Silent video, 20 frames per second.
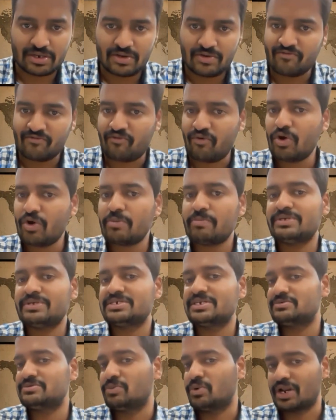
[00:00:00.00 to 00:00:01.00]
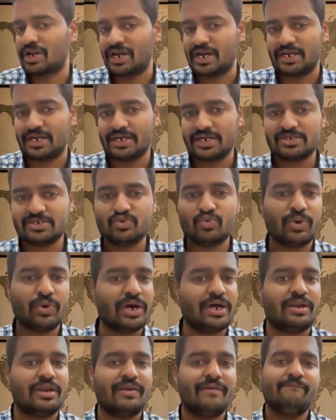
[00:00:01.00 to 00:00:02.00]
Four business model ideas.
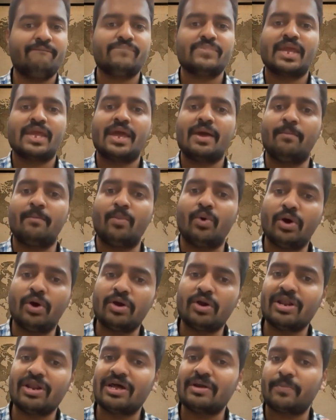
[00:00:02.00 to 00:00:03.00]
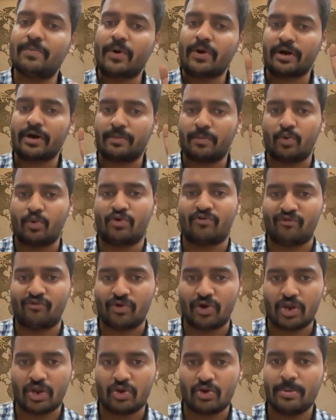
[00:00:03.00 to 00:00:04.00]
One, a modular product
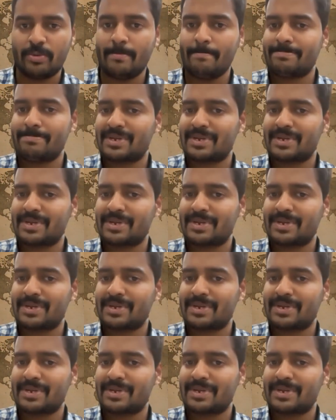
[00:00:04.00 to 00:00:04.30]
portfolio.